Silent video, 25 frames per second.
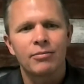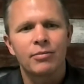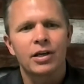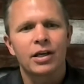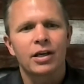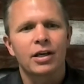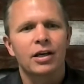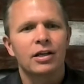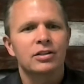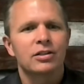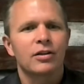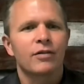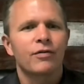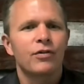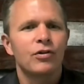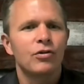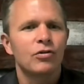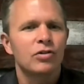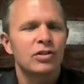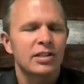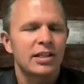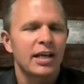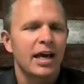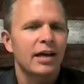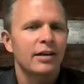because if you
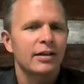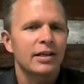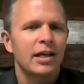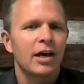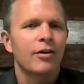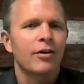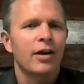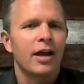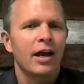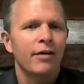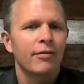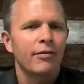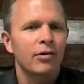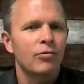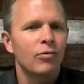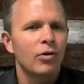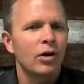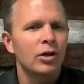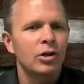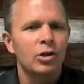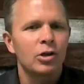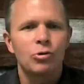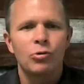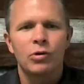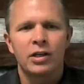sat down to
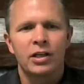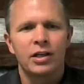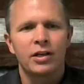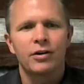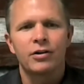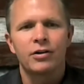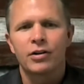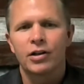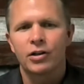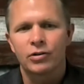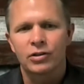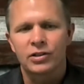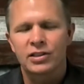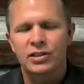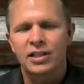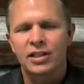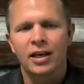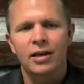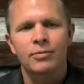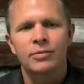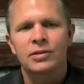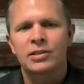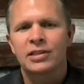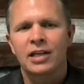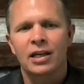everyone, you would hear those
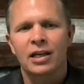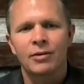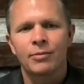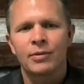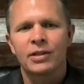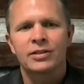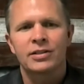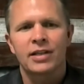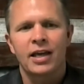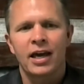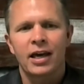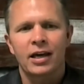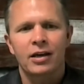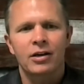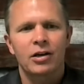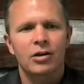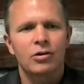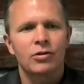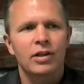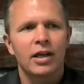same sentiments echoed,